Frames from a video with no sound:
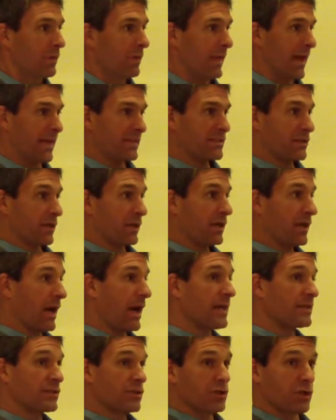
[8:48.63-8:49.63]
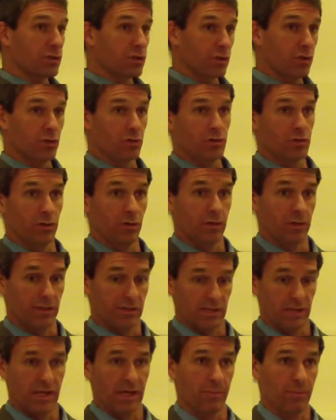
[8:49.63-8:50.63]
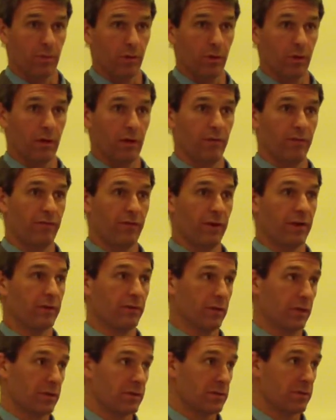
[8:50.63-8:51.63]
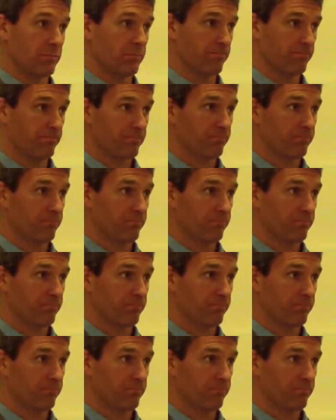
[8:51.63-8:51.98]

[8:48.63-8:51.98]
That's a constitutional example of federalism.